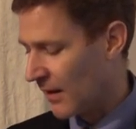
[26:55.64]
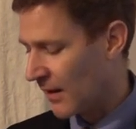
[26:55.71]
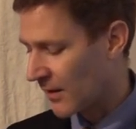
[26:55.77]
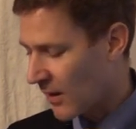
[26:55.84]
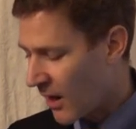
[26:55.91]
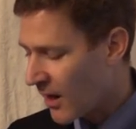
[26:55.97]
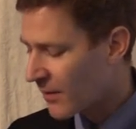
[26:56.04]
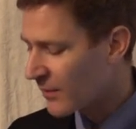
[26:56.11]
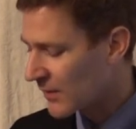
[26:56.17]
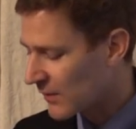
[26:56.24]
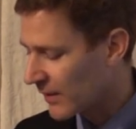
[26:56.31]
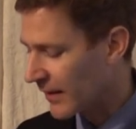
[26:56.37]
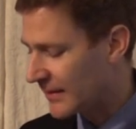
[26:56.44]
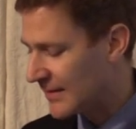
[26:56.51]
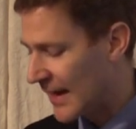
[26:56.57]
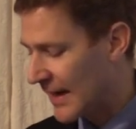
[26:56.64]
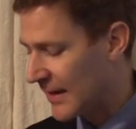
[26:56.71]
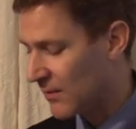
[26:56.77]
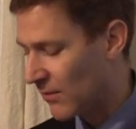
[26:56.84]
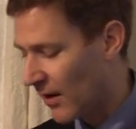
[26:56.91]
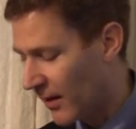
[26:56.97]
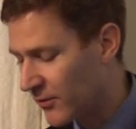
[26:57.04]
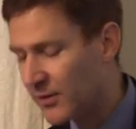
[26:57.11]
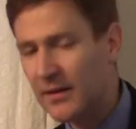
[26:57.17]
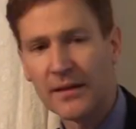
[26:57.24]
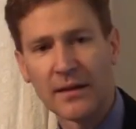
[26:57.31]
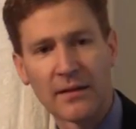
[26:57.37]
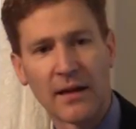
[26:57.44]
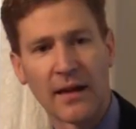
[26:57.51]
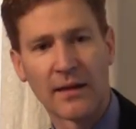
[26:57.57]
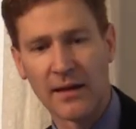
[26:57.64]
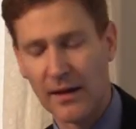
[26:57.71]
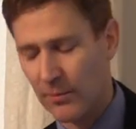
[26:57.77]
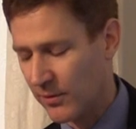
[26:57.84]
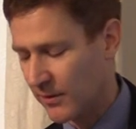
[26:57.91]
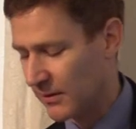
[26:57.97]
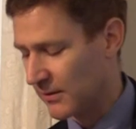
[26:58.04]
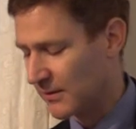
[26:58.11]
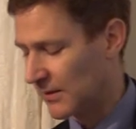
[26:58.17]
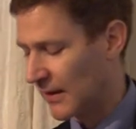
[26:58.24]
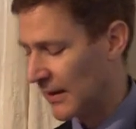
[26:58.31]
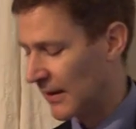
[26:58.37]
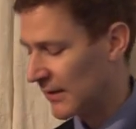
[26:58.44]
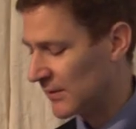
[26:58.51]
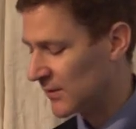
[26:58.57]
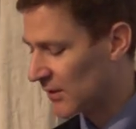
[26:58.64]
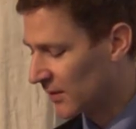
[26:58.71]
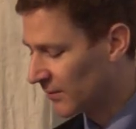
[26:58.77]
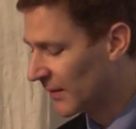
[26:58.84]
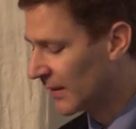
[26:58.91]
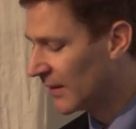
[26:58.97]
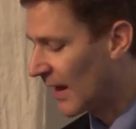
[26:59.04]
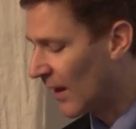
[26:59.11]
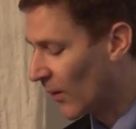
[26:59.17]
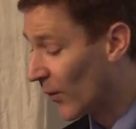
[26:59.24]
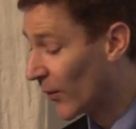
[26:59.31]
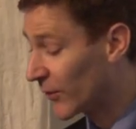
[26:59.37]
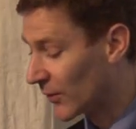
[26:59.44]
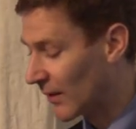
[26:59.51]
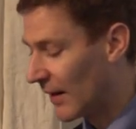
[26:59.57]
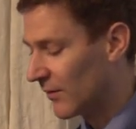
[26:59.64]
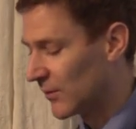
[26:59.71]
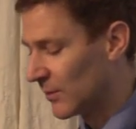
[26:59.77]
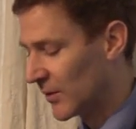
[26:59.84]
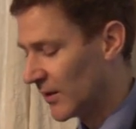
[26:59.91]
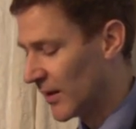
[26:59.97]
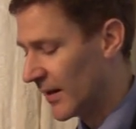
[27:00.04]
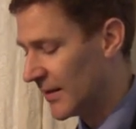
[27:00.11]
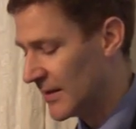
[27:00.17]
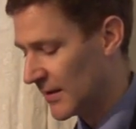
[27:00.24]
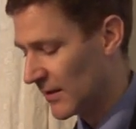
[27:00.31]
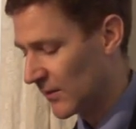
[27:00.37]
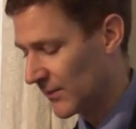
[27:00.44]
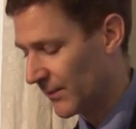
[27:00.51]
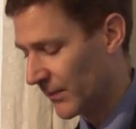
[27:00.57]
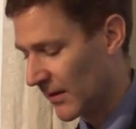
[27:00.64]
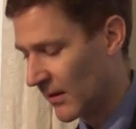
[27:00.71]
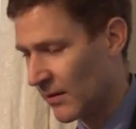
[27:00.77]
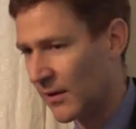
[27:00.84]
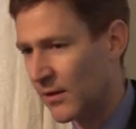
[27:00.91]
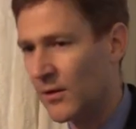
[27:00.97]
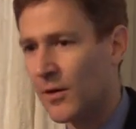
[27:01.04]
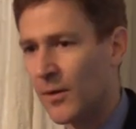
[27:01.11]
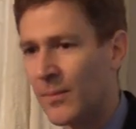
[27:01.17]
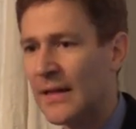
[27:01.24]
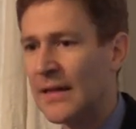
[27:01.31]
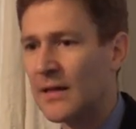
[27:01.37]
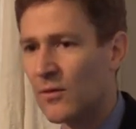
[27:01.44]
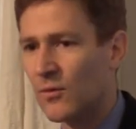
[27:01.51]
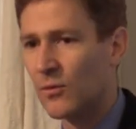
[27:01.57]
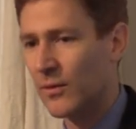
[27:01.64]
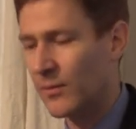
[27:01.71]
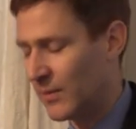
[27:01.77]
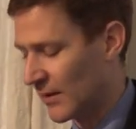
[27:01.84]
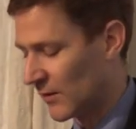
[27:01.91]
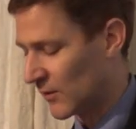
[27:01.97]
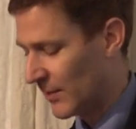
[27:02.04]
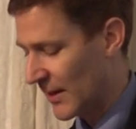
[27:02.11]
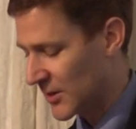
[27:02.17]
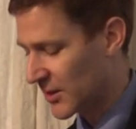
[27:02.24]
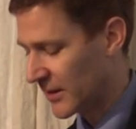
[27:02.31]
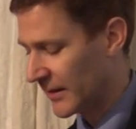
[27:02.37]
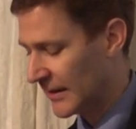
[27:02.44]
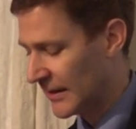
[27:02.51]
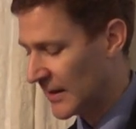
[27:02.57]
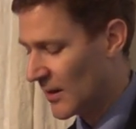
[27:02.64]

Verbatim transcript: Economists like Danny Roderick and Gabriel Zuckman also have some good ideas. I think Europeans would be especially